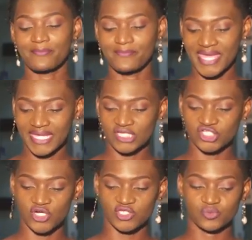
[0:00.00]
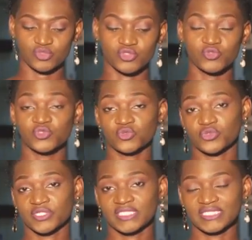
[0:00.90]
making transport to
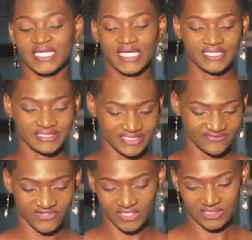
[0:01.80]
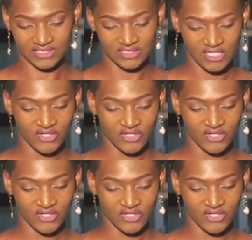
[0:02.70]
Soroti difficult.